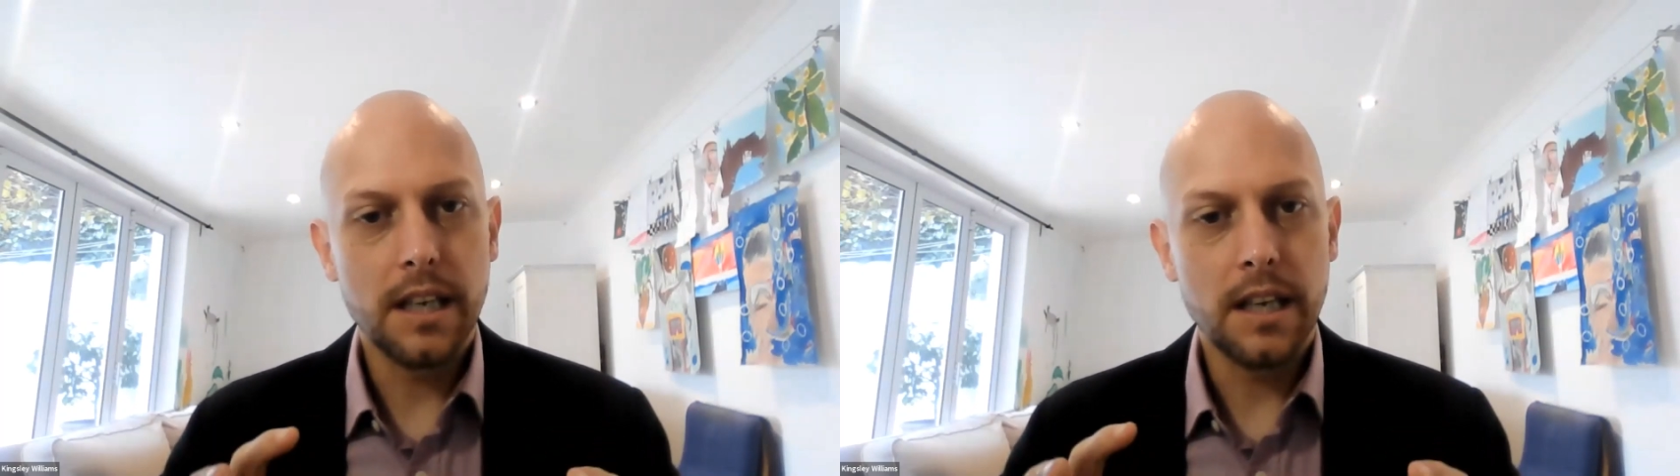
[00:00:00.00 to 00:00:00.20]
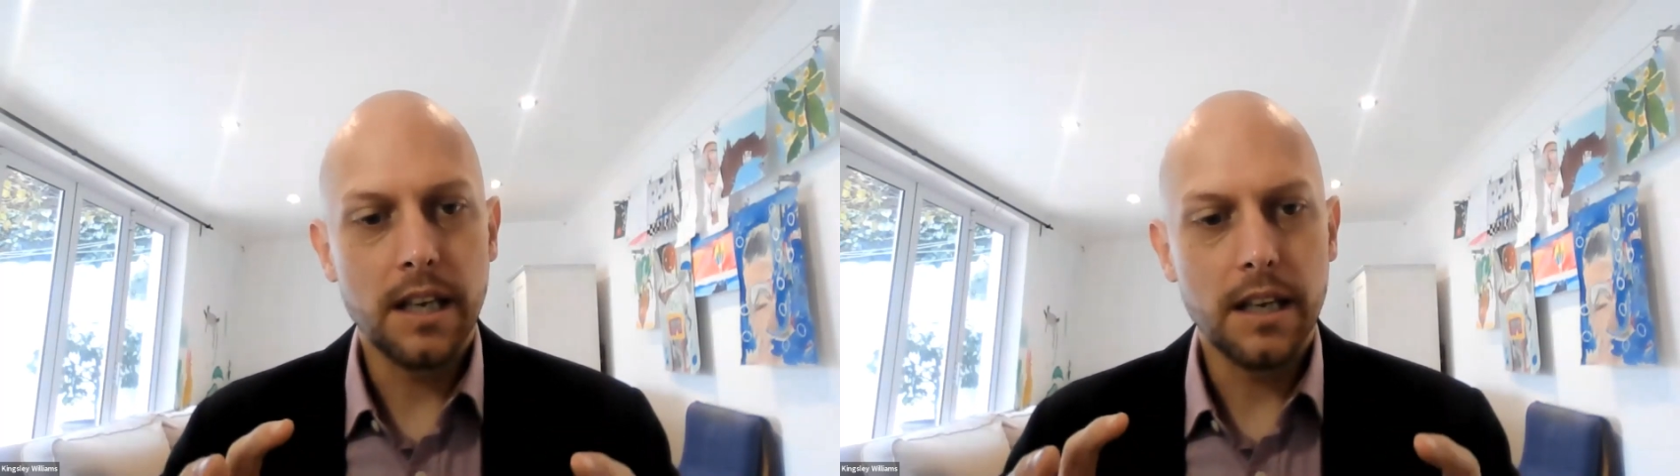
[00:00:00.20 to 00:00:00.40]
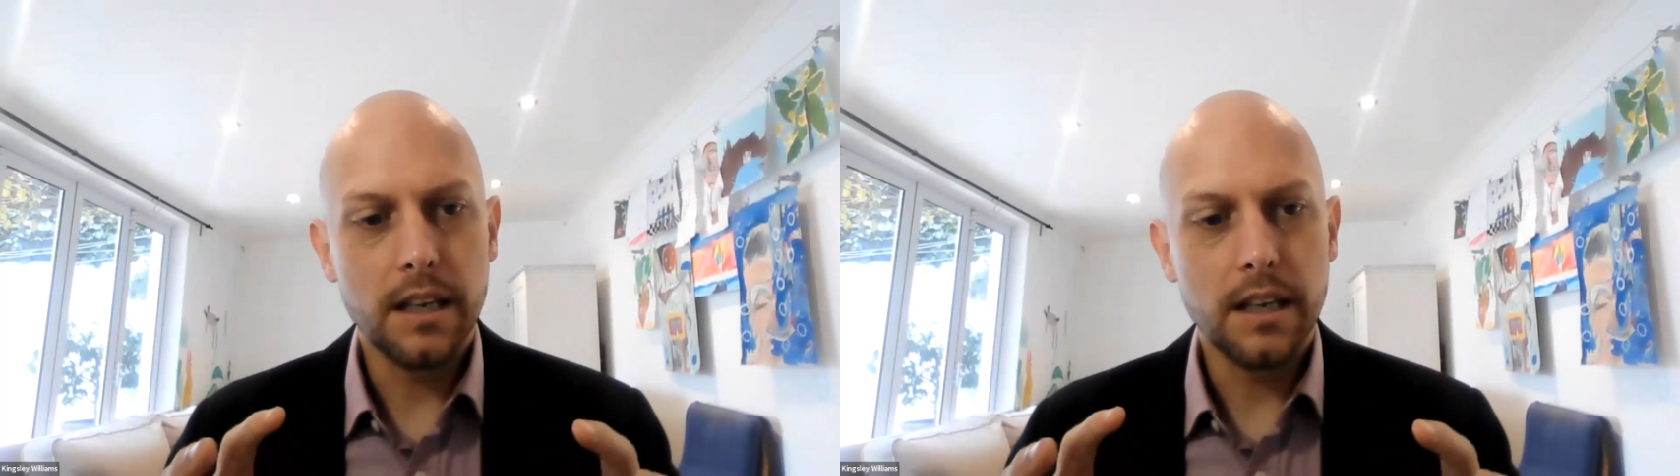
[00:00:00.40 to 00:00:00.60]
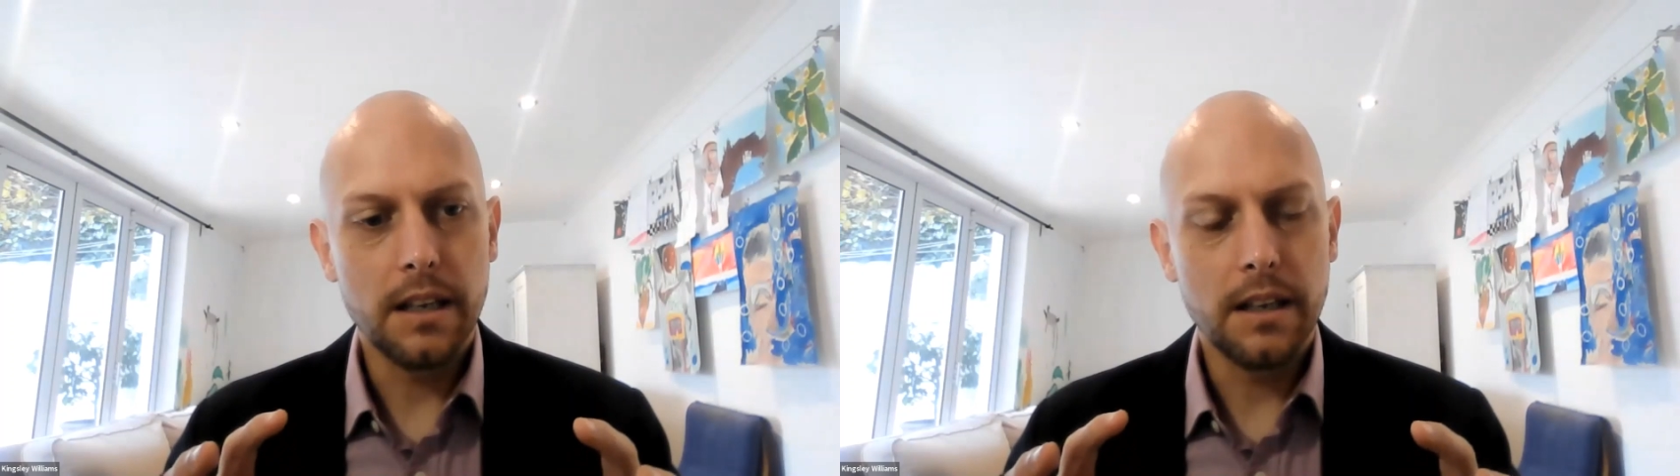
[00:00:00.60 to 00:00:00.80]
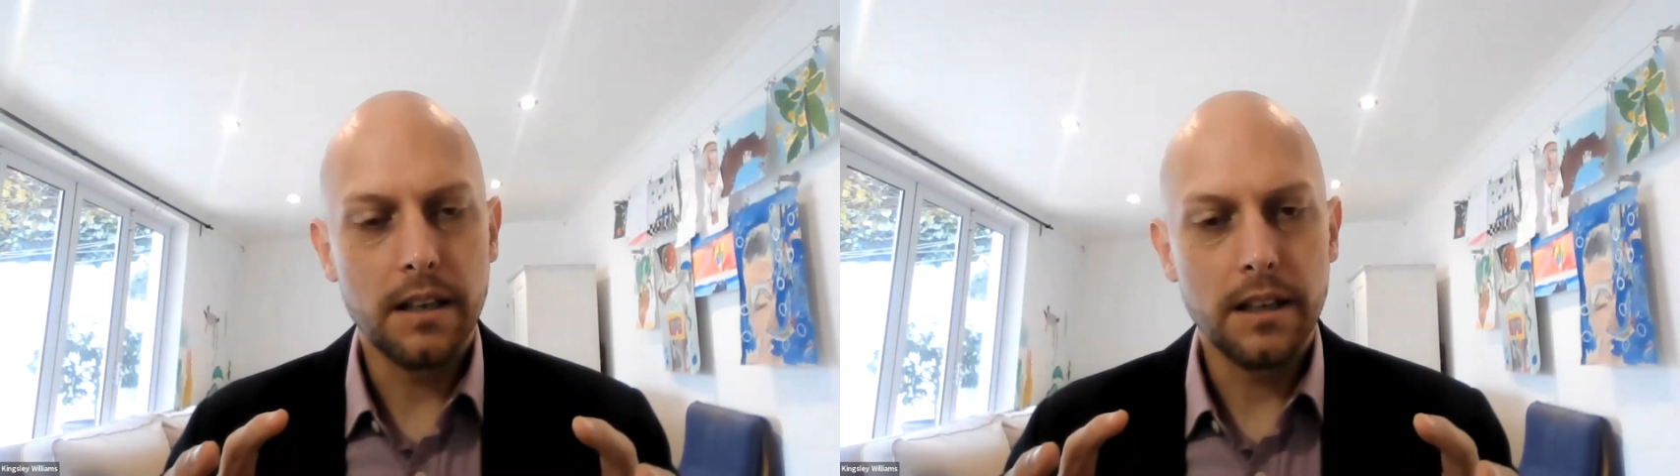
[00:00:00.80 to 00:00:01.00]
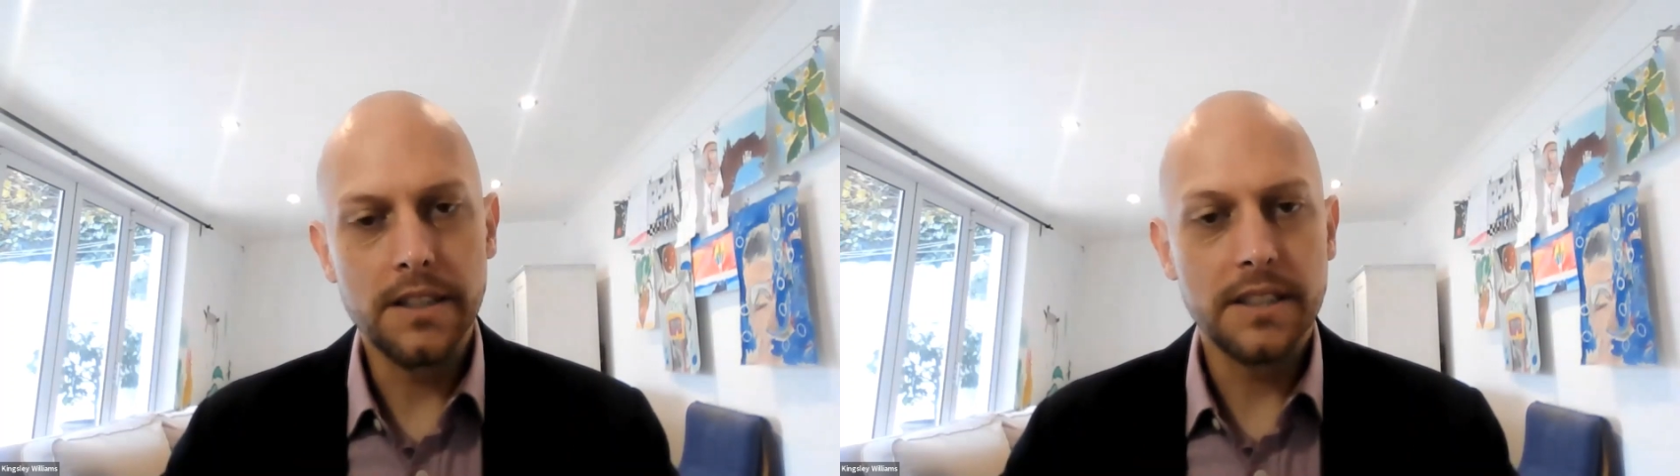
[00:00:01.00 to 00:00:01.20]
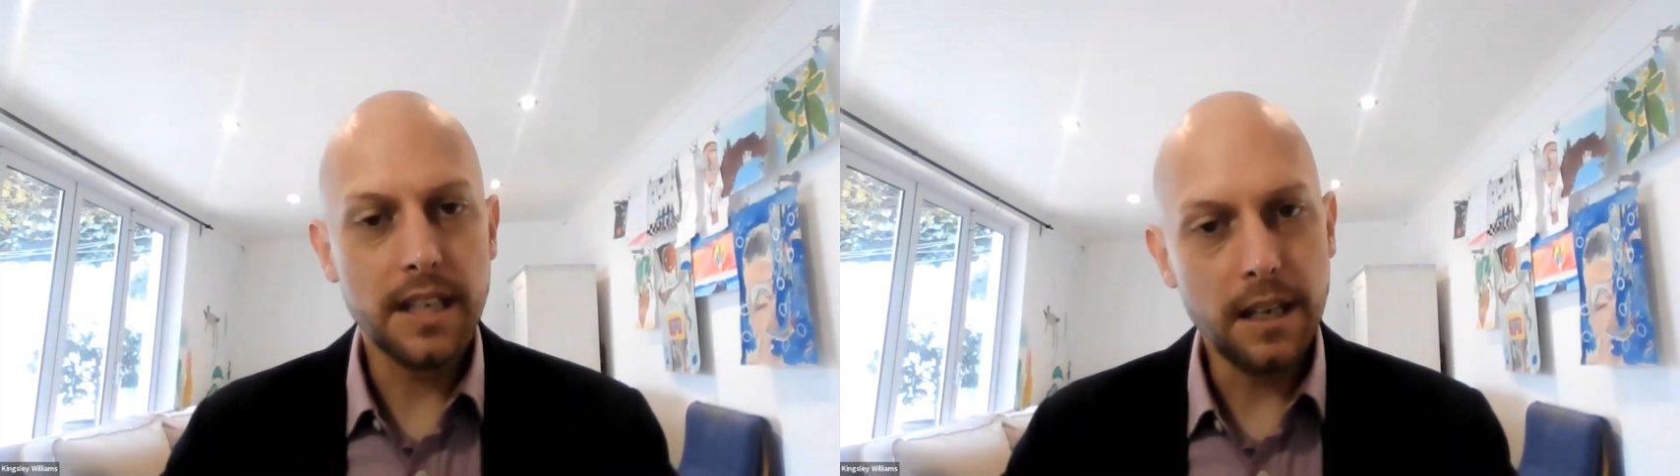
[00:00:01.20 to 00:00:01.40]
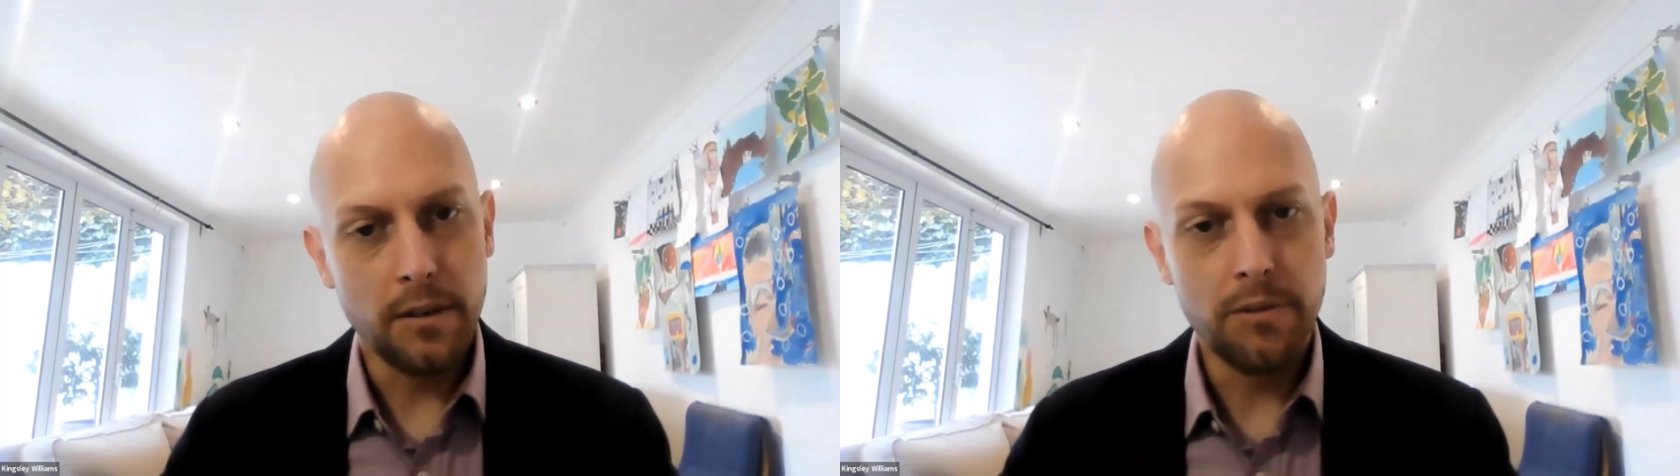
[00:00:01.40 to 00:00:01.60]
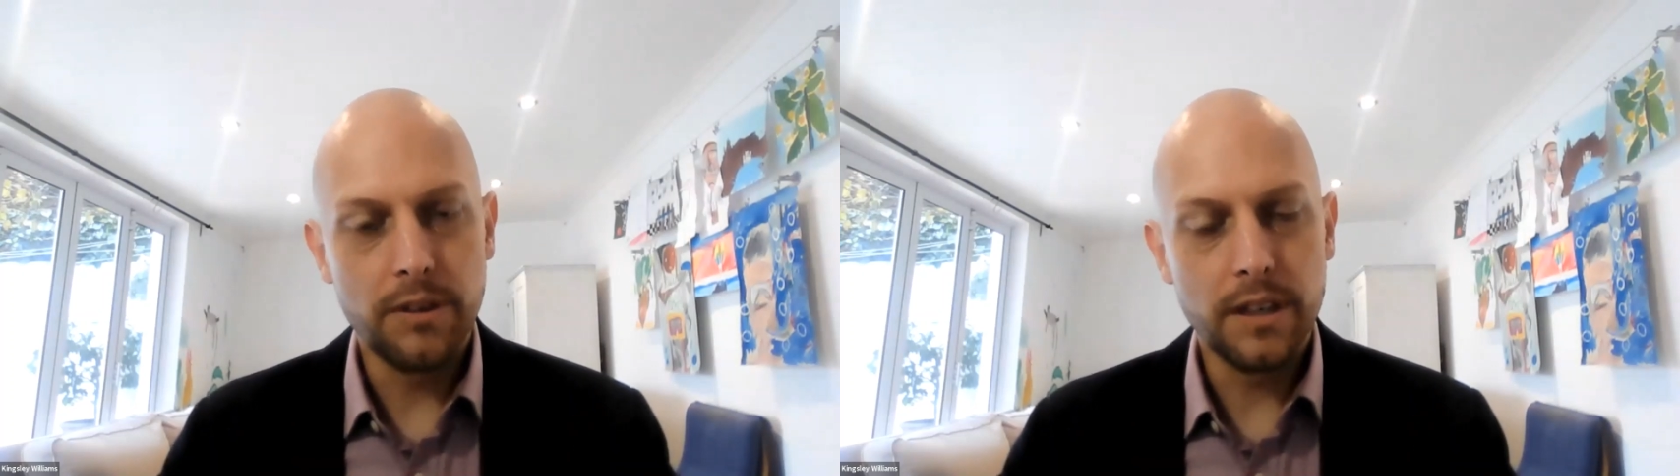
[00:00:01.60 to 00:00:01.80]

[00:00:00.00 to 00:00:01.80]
ETF